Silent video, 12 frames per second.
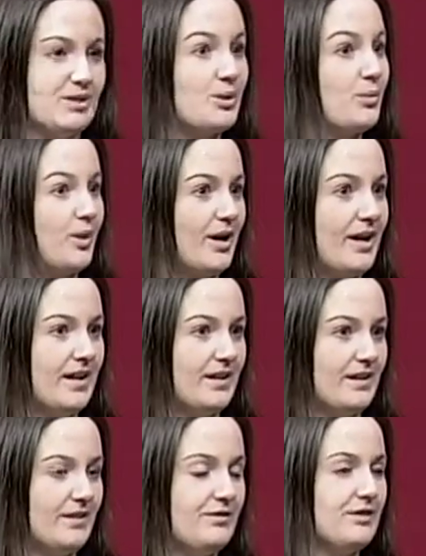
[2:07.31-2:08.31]
to work
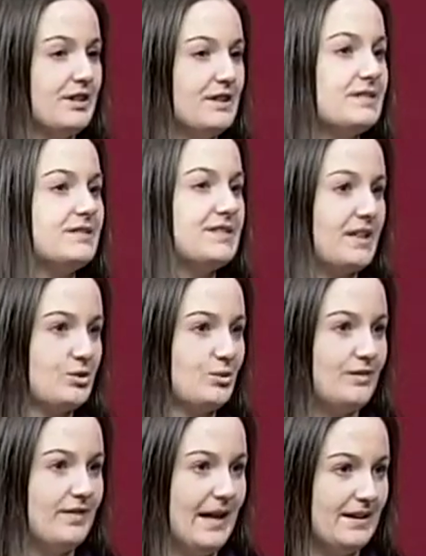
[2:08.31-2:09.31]
in the field of
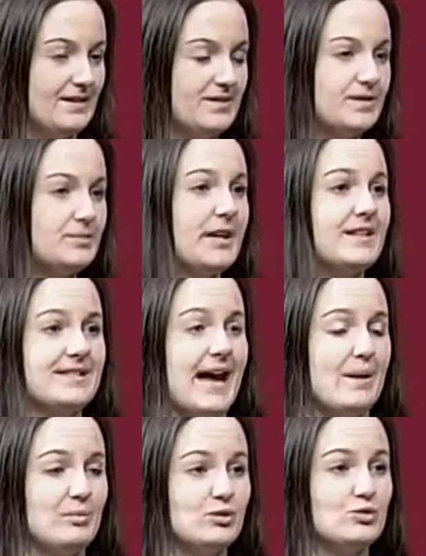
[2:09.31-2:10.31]
sexual violence is because it
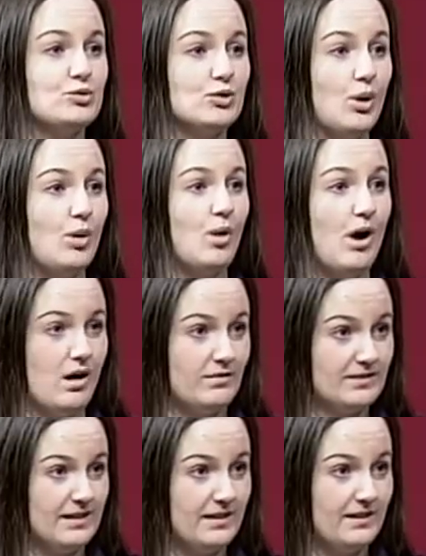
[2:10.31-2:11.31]
happens so
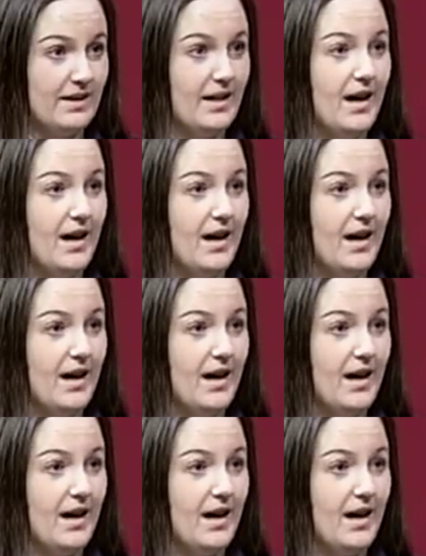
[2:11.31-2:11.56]
often.